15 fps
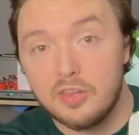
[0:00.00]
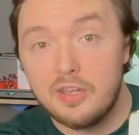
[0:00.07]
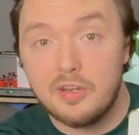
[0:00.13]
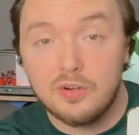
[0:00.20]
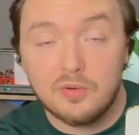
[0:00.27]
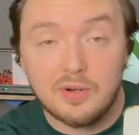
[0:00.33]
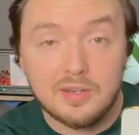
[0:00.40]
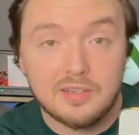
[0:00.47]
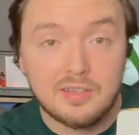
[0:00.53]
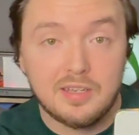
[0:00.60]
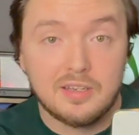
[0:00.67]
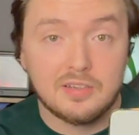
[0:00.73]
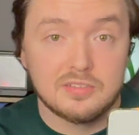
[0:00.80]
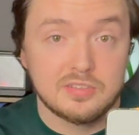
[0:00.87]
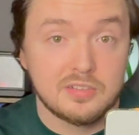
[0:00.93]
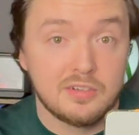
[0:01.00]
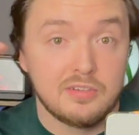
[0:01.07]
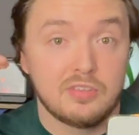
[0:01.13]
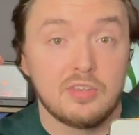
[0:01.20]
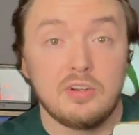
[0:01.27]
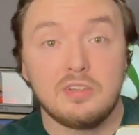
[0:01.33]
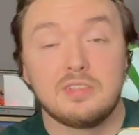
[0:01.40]
thing you're going to have to take in consideration.
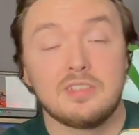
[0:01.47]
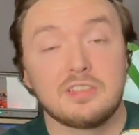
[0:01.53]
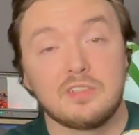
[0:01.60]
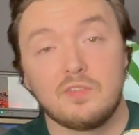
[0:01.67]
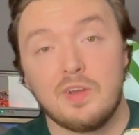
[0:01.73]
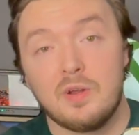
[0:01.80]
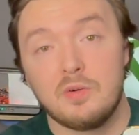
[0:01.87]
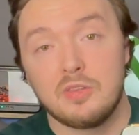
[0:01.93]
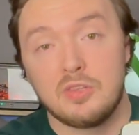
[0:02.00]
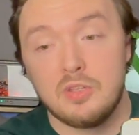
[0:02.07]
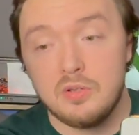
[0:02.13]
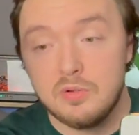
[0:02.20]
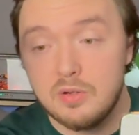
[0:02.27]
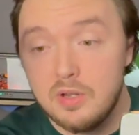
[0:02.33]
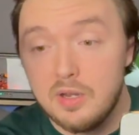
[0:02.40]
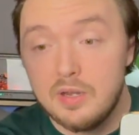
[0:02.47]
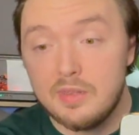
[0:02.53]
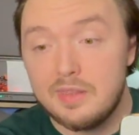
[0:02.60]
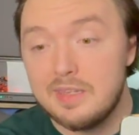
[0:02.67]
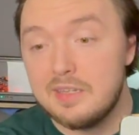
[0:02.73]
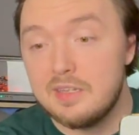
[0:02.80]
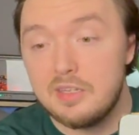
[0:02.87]
36 is fine with you.
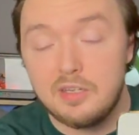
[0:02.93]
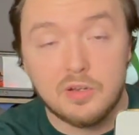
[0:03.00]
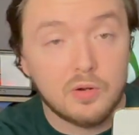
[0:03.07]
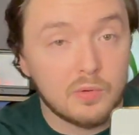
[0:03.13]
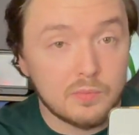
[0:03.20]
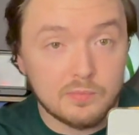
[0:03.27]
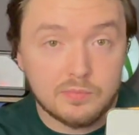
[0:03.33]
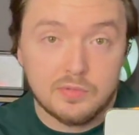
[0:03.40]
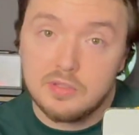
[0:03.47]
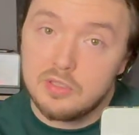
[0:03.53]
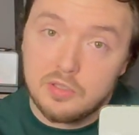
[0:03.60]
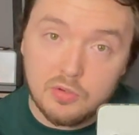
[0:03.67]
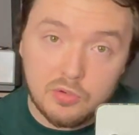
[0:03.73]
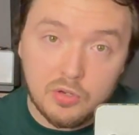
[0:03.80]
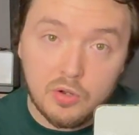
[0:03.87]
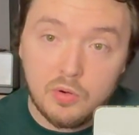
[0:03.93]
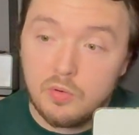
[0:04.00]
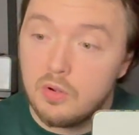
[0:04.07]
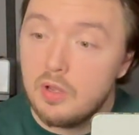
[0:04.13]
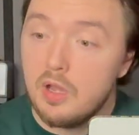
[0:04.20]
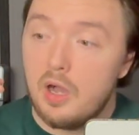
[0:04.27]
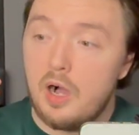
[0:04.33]
Then, you know, you'll know.
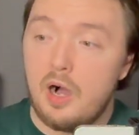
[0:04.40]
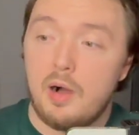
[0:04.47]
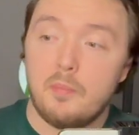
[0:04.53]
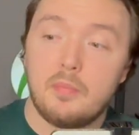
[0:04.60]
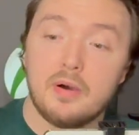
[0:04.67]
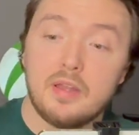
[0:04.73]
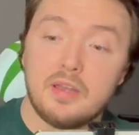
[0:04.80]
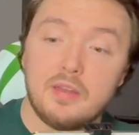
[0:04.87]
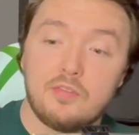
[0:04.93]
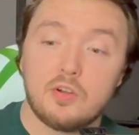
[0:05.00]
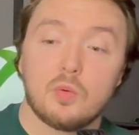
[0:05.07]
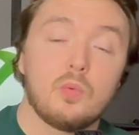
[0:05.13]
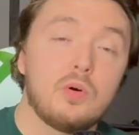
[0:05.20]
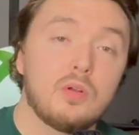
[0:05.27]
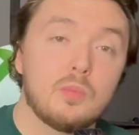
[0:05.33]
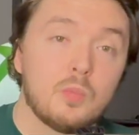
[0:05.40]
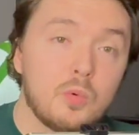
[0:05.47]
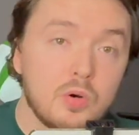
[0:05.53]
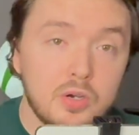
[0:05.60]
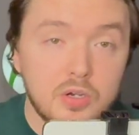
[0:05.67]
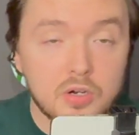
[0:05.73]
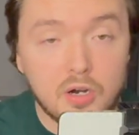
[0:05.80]
Uh, but if you're wanting
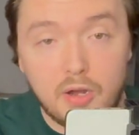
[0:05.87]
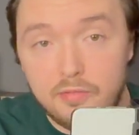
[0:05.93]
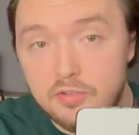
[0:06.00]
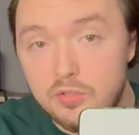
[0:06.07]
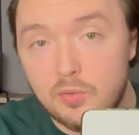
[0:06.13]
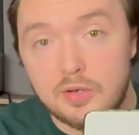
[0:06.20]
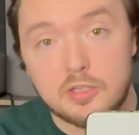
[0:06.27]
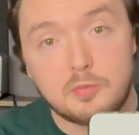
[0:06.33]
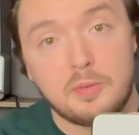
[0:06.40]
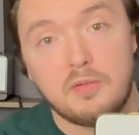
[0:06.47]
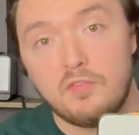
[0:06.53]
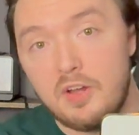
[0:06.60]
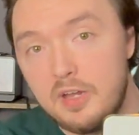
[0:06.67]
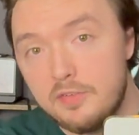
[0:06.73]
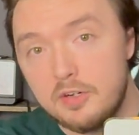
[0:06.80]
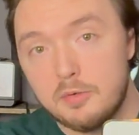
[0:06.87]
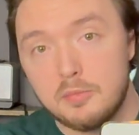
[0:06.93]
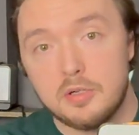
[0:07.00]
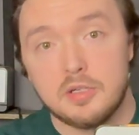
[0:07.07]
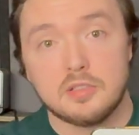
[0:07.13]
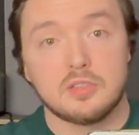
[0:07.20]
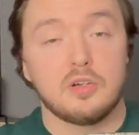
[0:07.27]
more, you're obviously going to spend 500
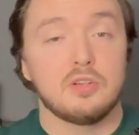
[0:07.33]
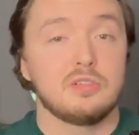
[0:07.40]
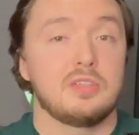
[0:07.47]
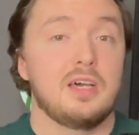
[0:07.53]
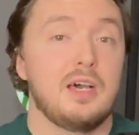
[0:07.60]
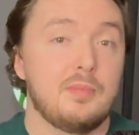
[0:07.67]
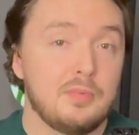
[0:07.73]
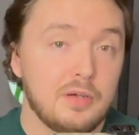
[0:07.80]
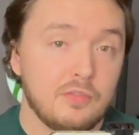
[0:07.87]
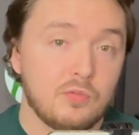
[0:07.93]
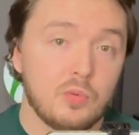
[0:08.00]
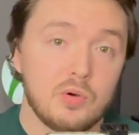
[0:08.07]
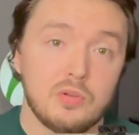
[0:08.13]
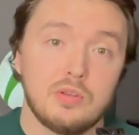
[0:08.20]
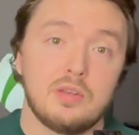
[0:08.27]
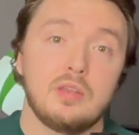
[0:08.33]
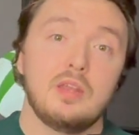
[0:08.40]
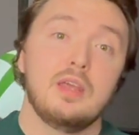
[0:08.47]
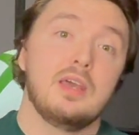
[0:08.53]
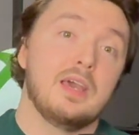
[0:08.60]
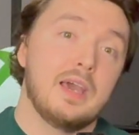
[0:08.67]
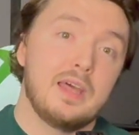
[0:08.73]
bucks on top of wanting
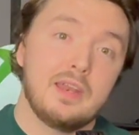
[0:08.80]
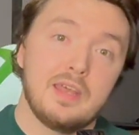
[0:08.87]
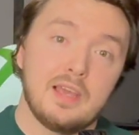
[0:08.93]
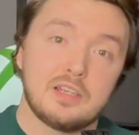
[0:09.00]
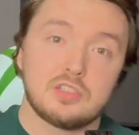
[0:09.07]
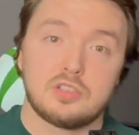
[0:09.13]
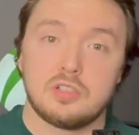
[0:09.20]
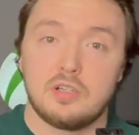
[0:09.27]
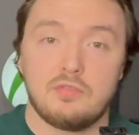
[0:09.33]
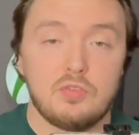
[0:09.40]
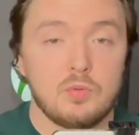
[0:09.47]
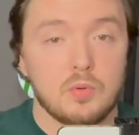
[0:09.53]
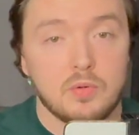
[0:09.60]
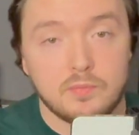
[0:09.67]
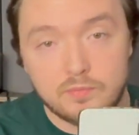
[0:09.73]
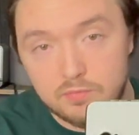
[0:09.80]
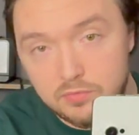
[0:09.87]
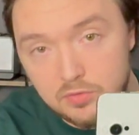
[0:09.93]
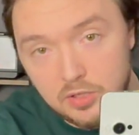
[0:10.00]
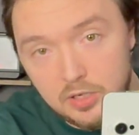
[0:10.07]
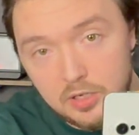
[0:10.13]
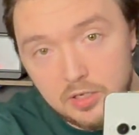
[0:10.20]
an extra if you want
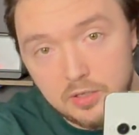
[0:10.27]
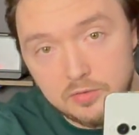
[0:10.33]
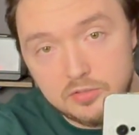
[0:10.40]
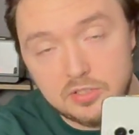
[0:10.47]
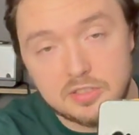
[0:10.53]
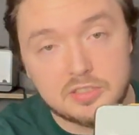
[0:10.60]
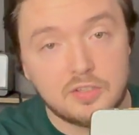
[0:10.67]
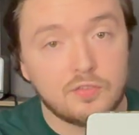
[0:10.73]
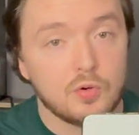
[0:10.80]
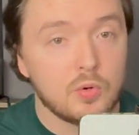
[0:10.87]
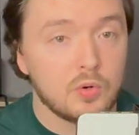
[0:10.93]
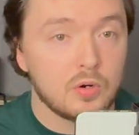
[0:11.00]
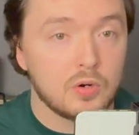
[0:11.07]
uh, 64